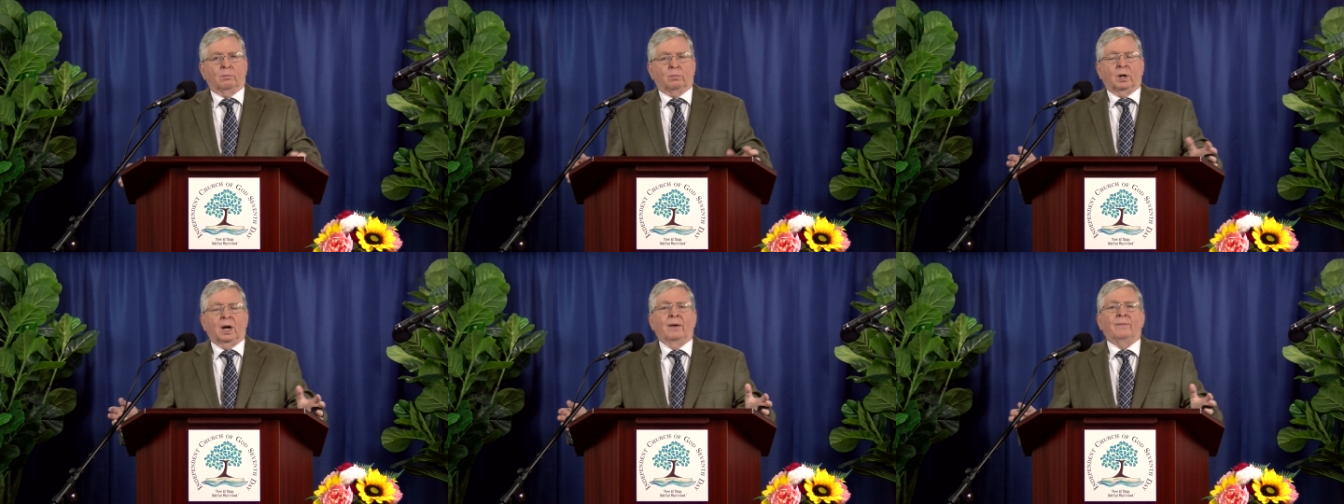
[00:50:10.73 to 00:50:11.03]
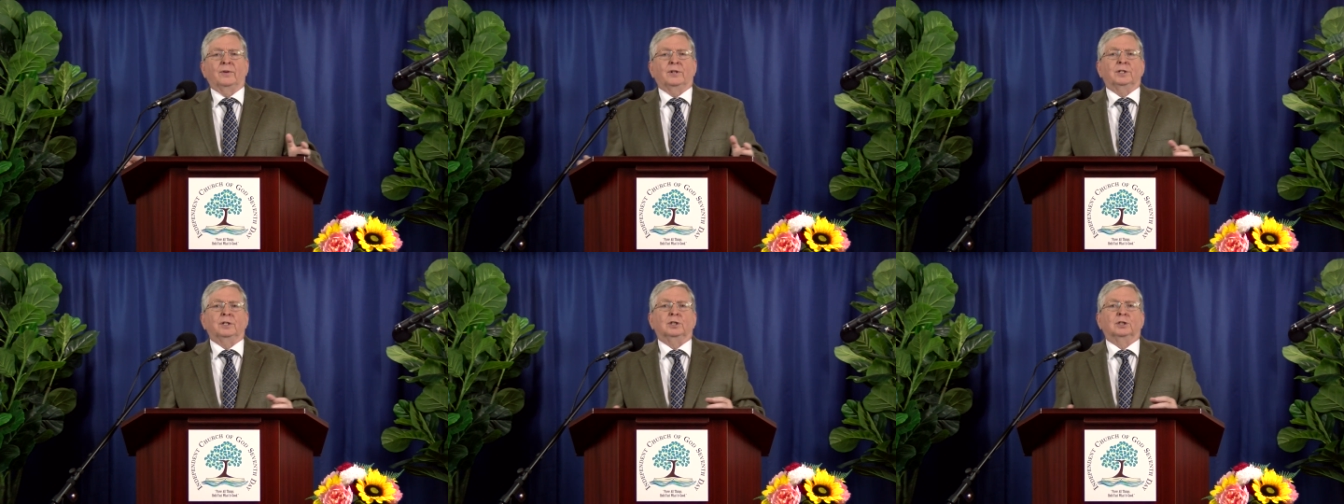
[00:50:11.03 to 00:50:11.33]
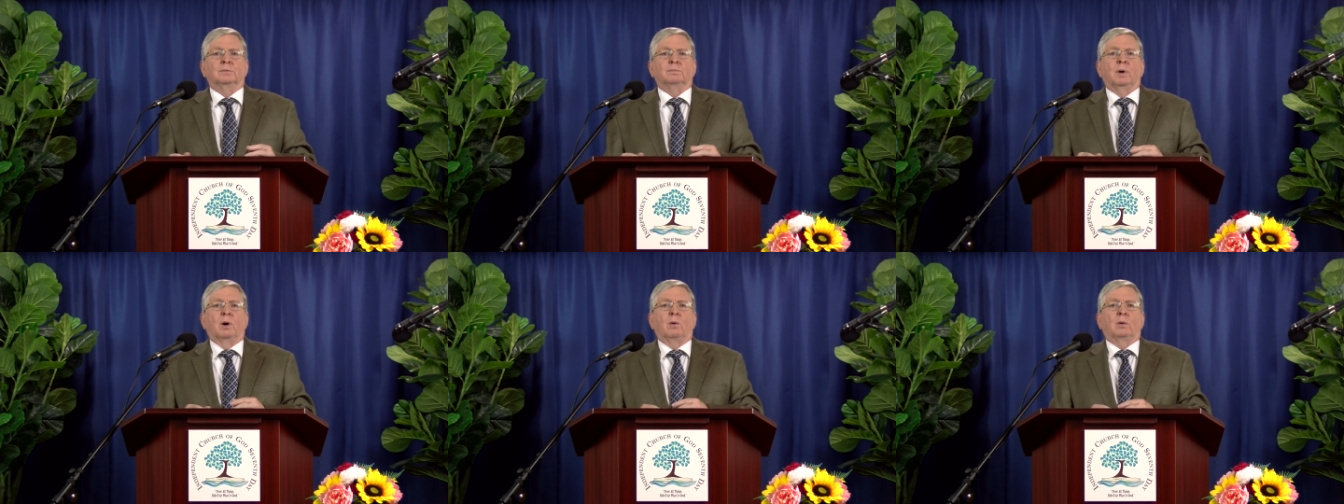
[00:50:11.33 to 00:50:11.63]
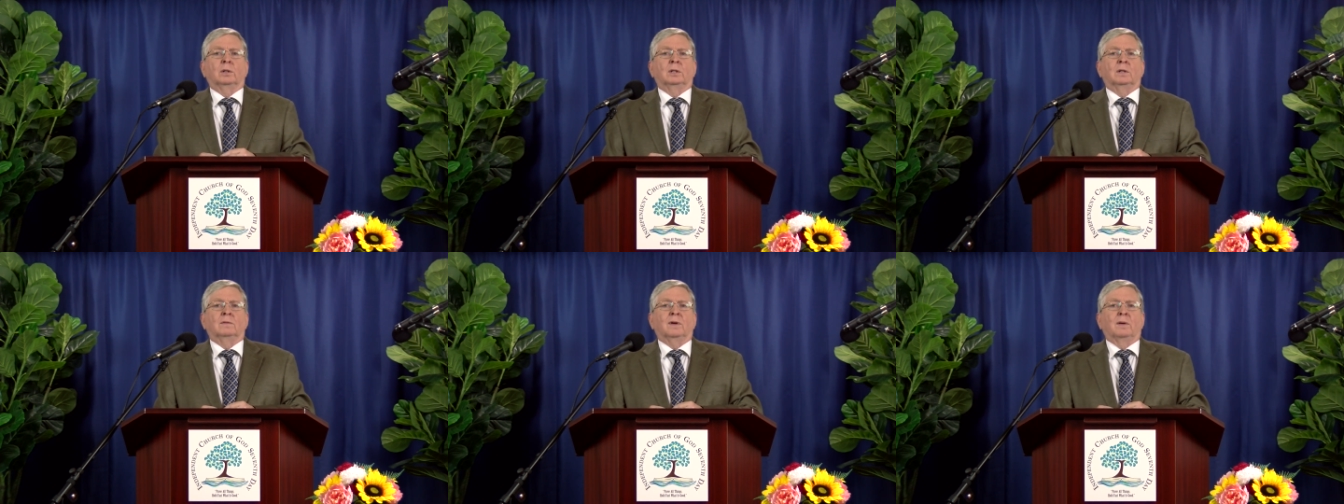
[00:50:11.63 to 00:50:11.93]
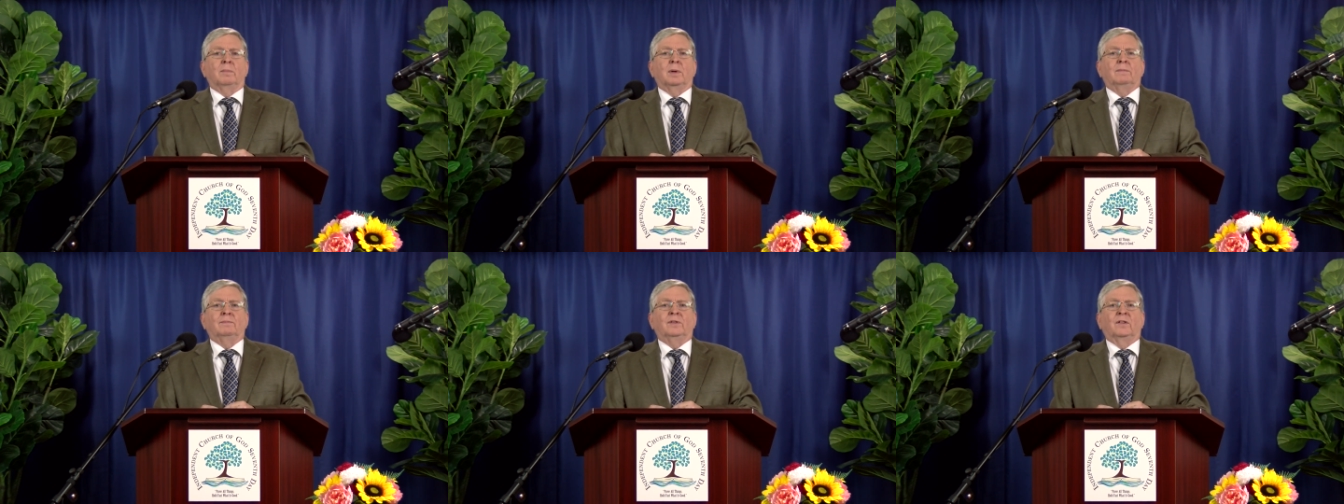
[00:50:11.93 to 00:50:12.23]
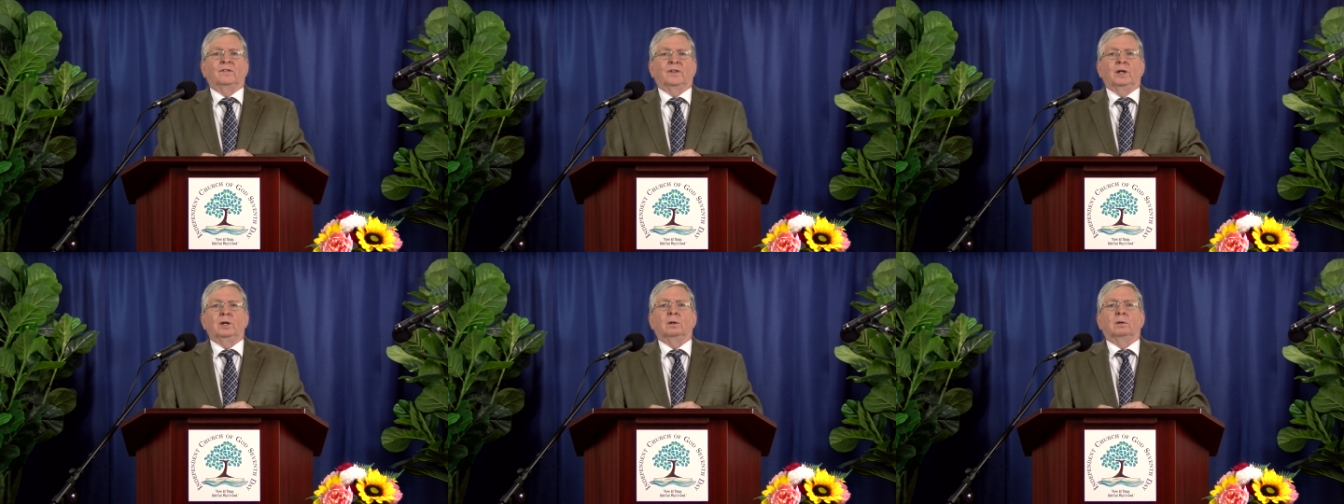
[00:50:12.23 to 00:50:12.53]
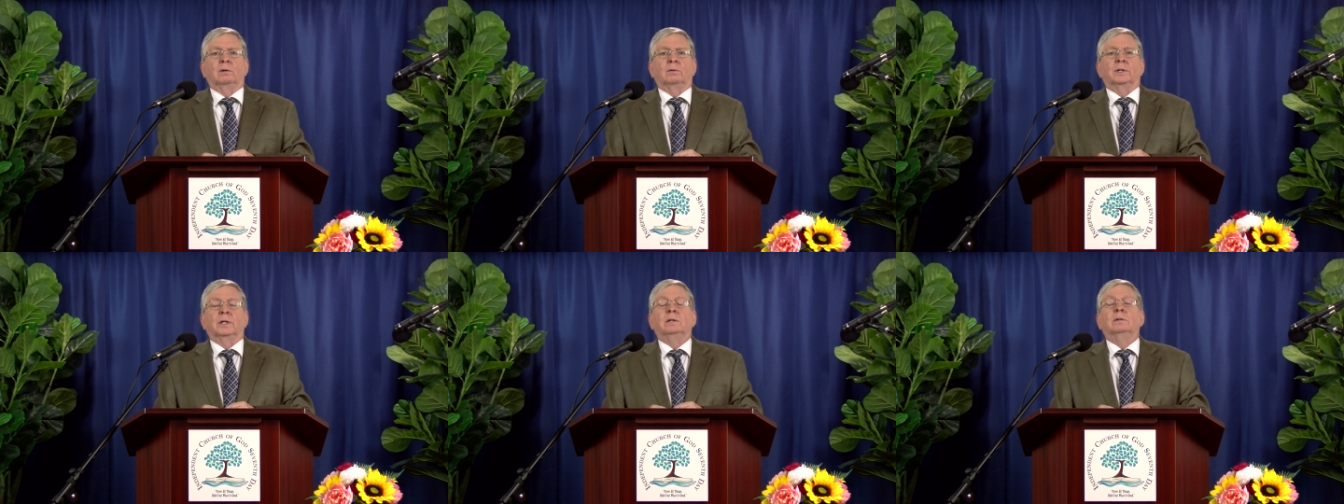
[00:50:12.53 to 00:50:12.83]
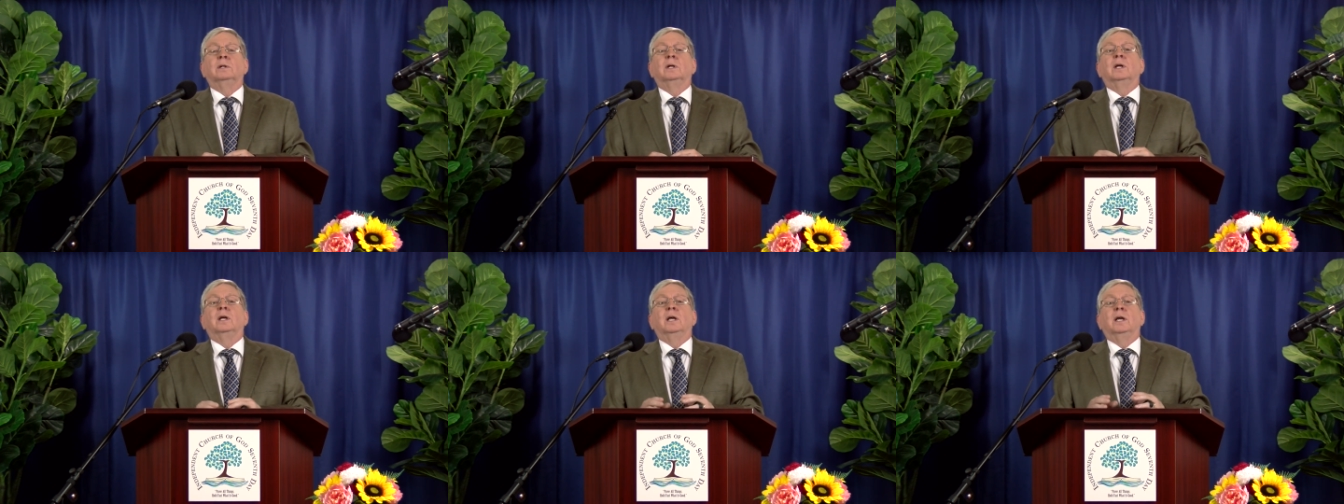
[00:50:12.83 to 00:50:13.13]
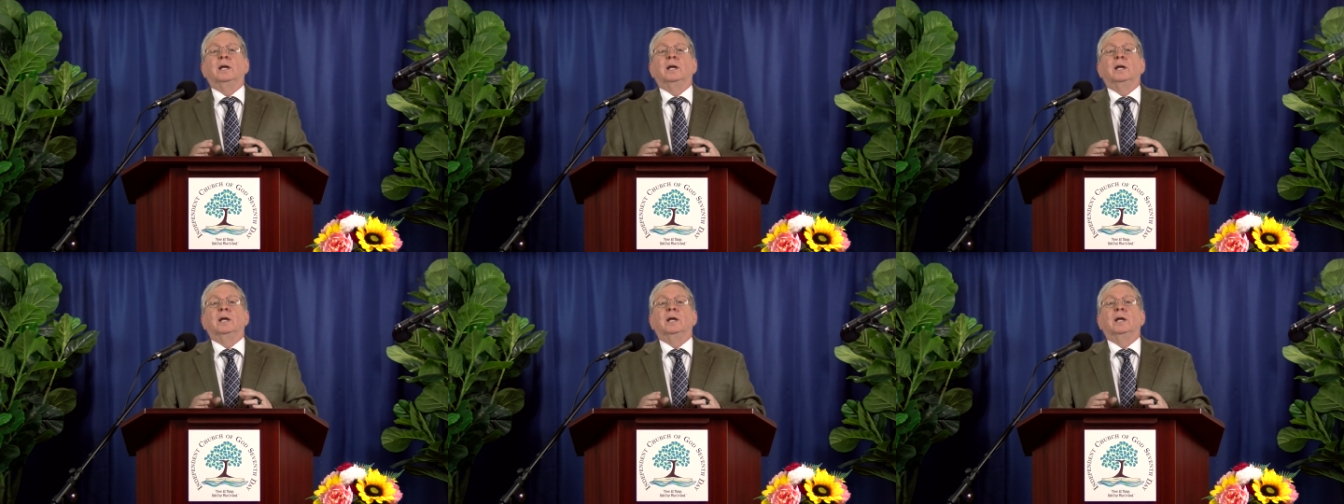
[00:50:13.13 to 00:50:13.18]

Prophecies spoken of have been fulfilled and